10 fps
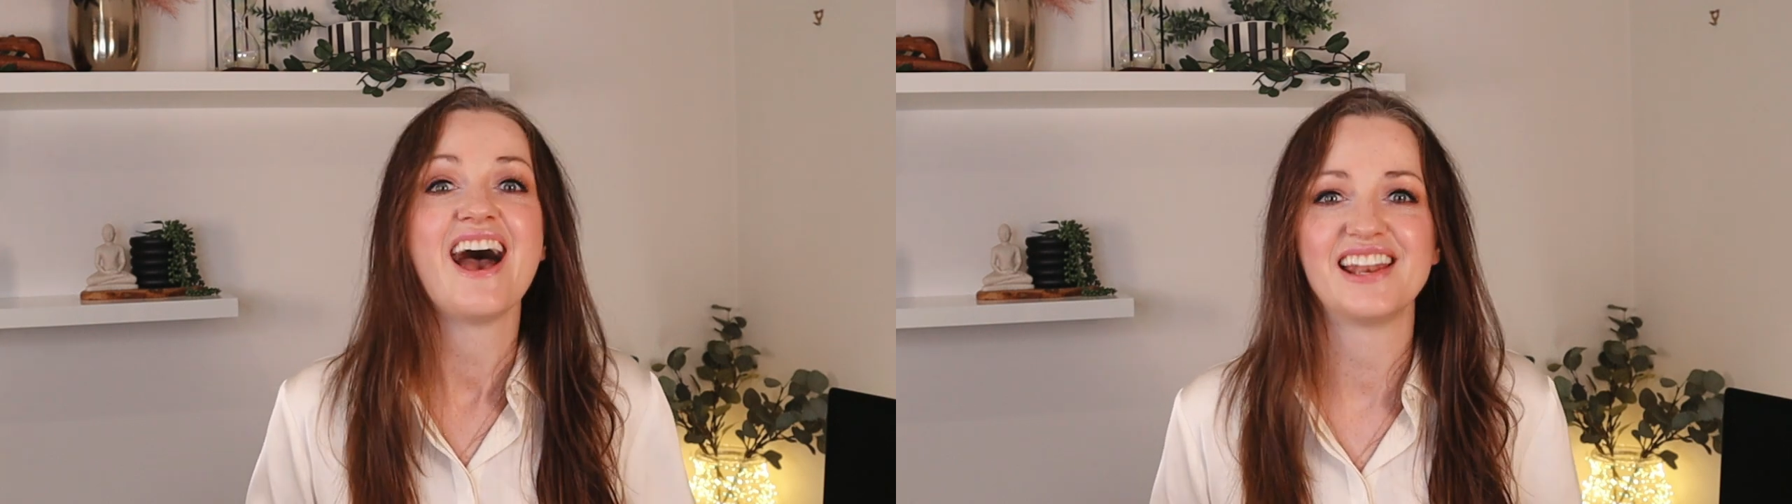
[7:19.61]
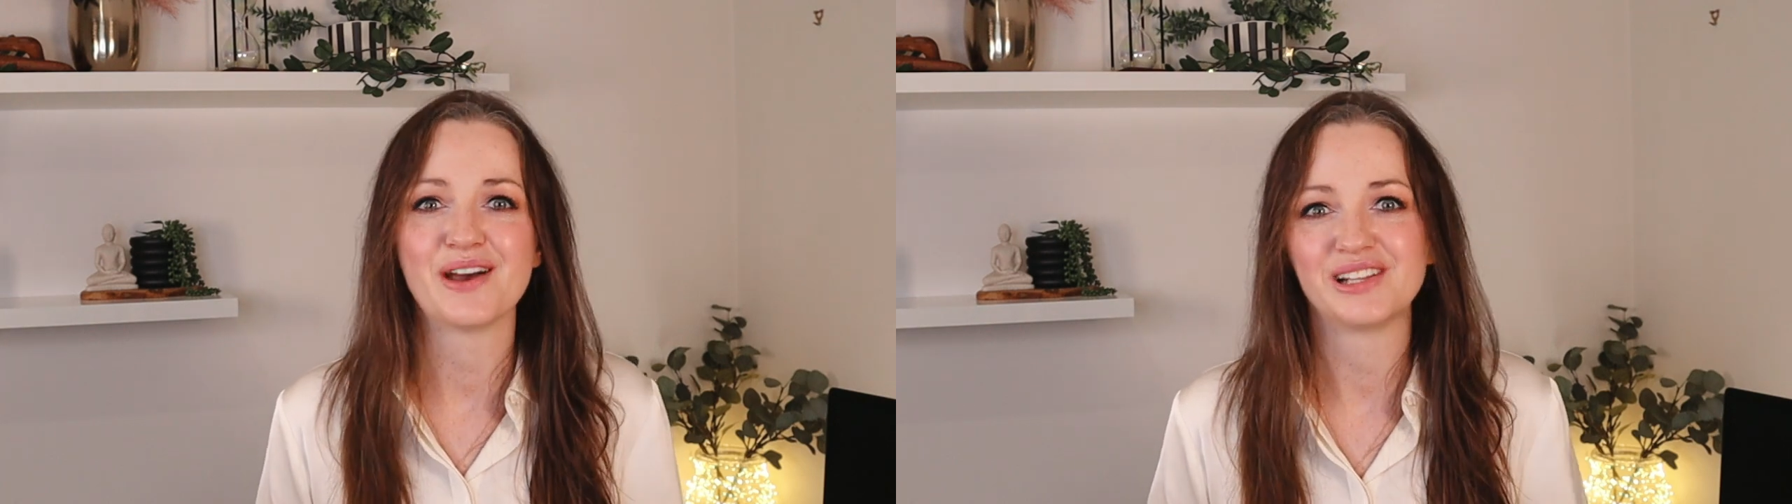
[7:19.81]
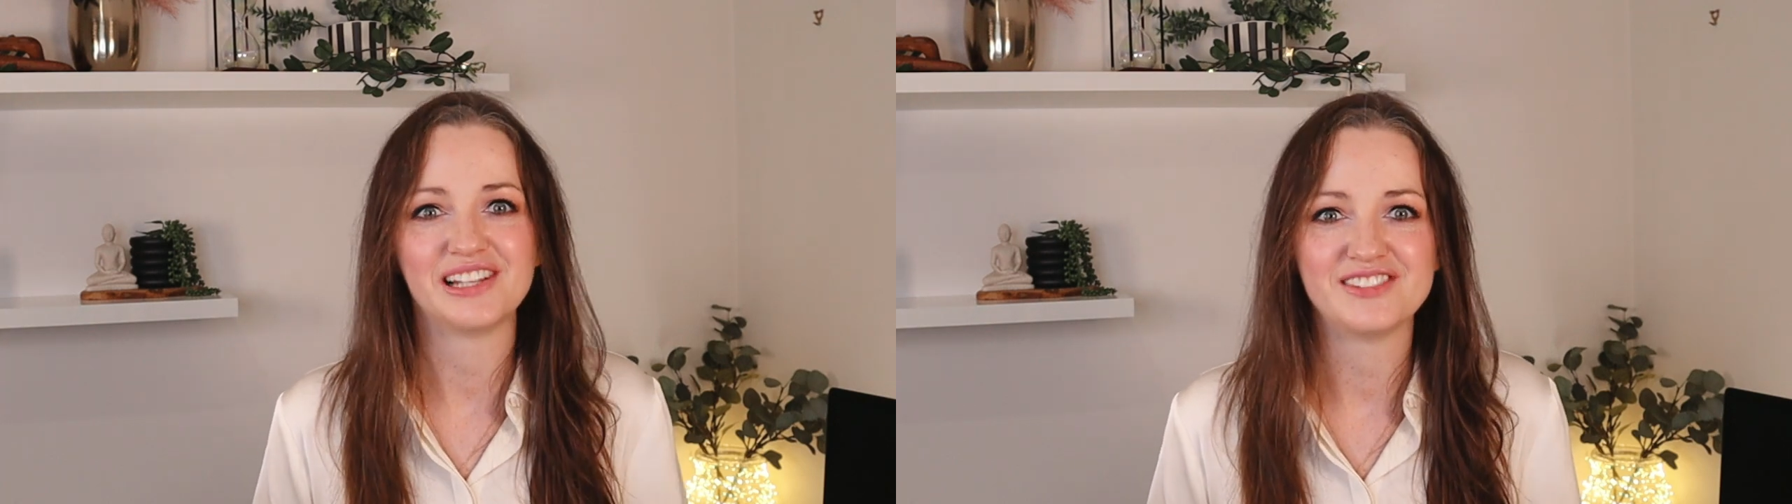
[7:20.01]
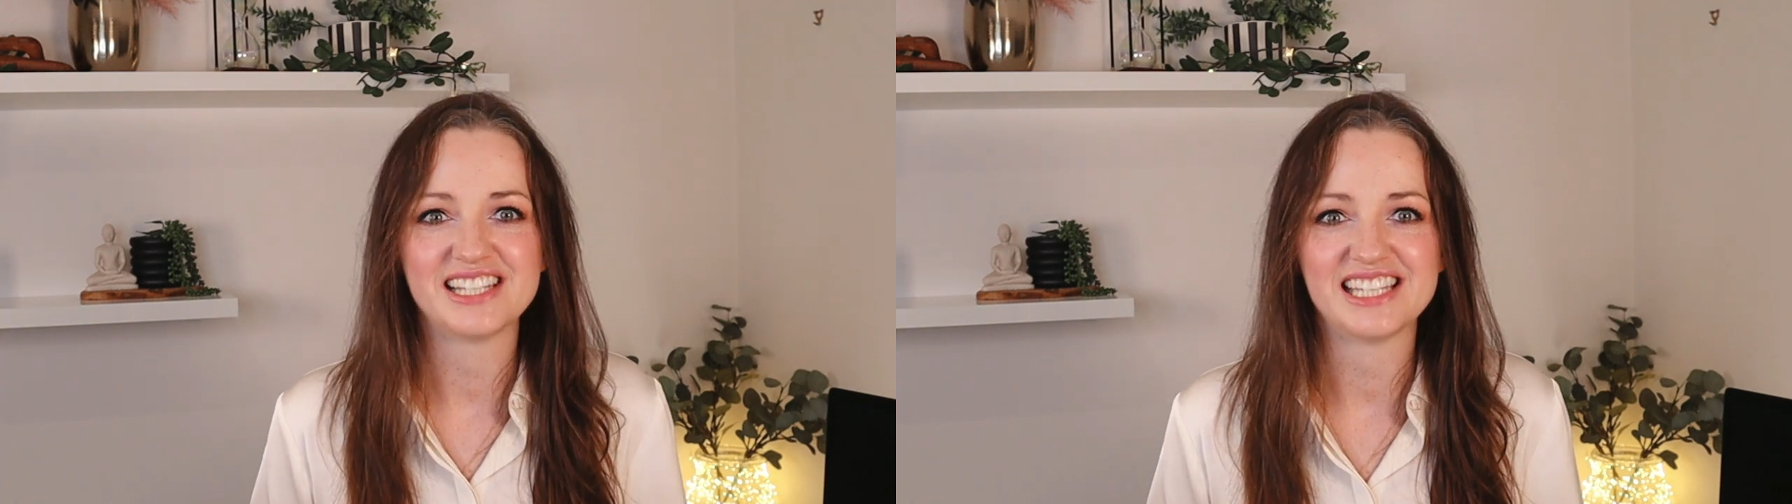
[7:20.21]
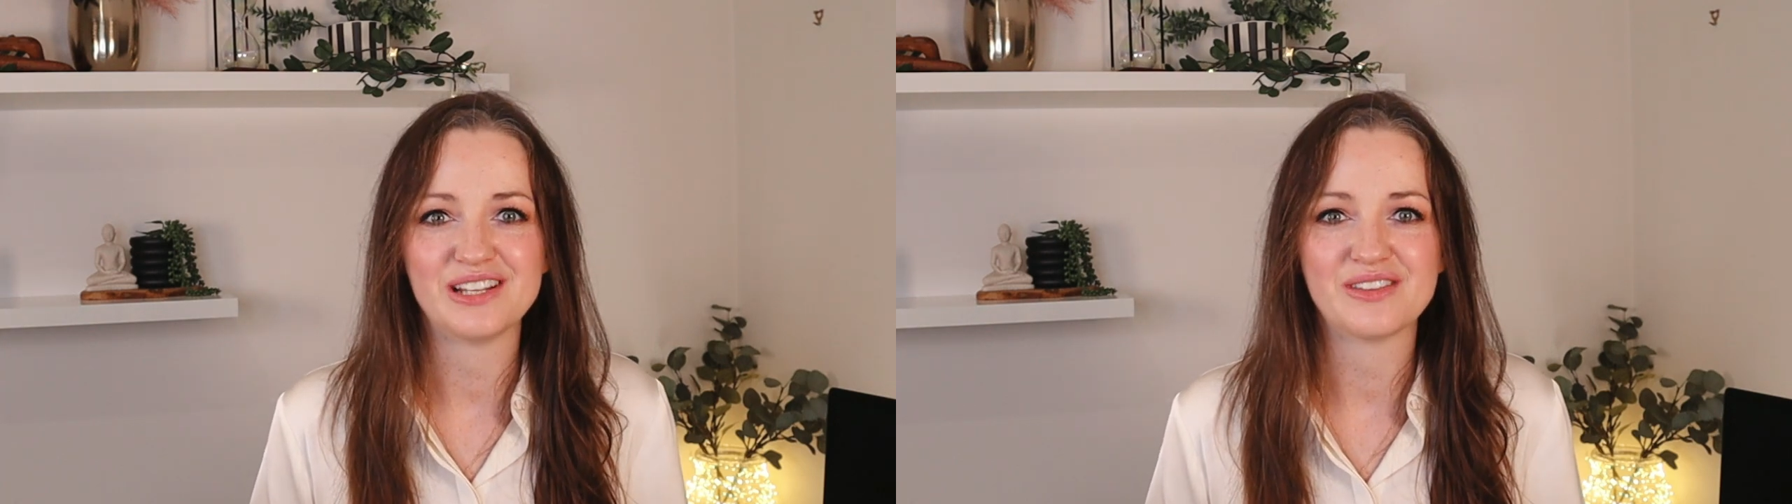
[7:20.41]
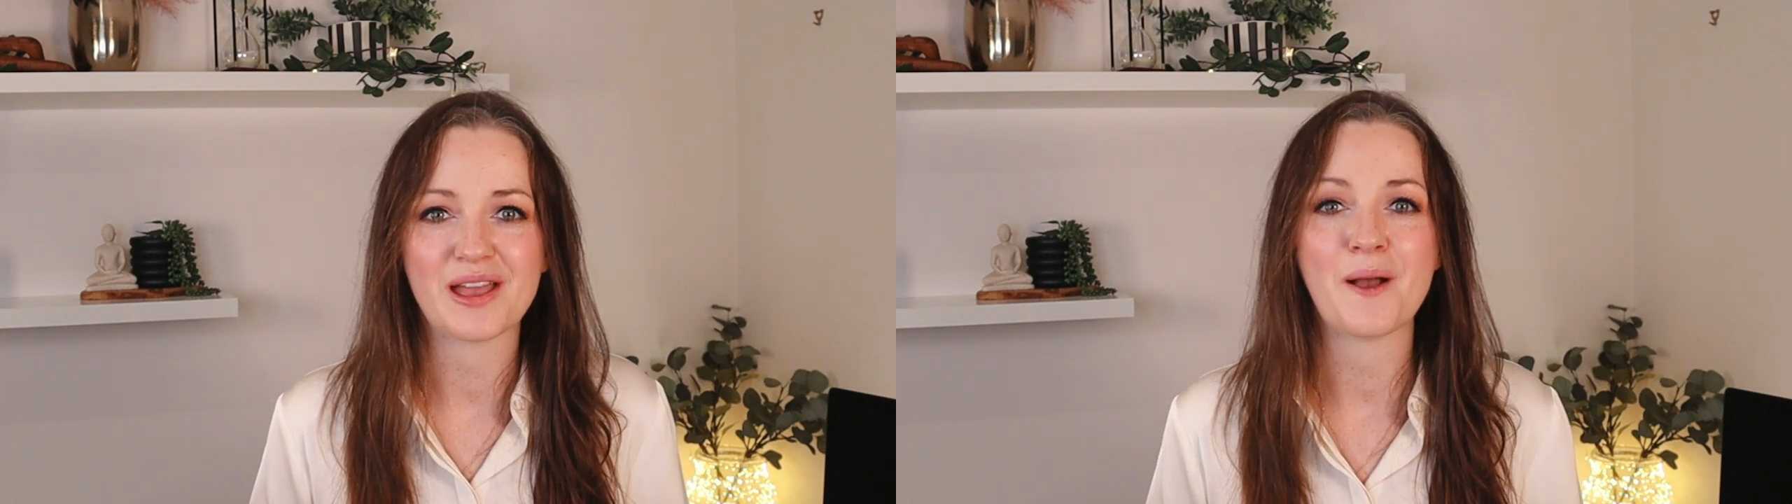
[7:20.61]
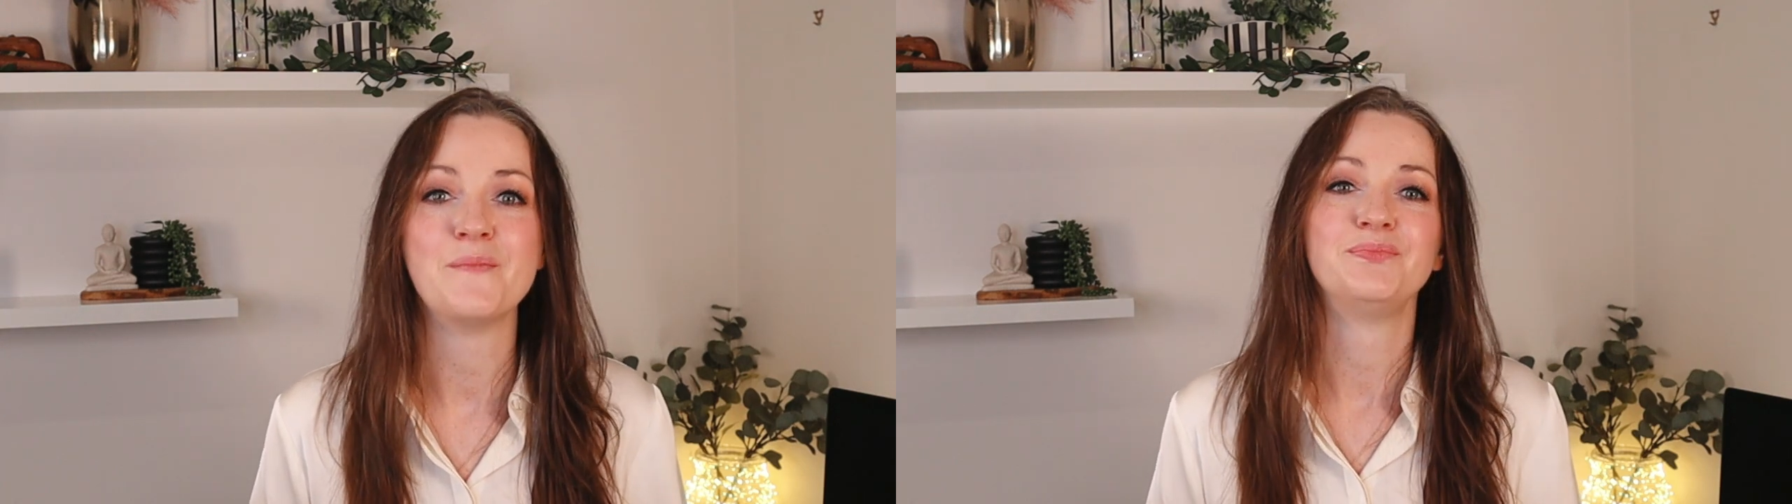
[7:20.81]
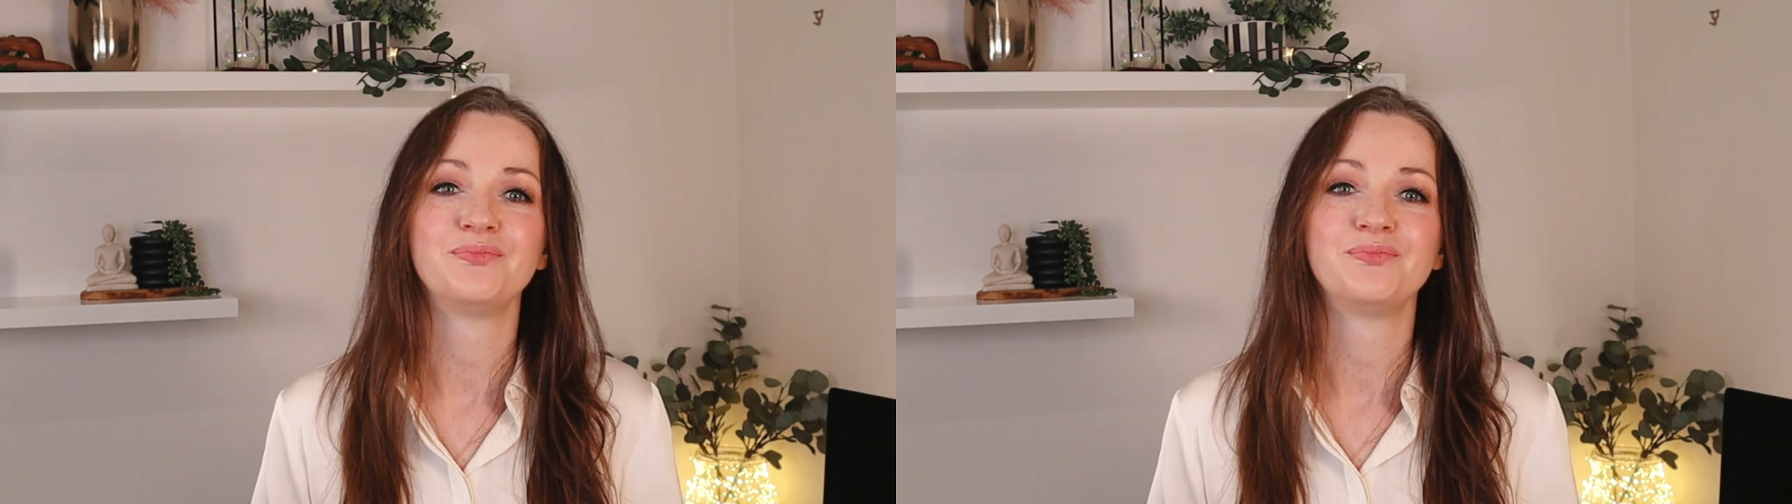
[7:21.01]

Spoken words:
And I would love to see you there.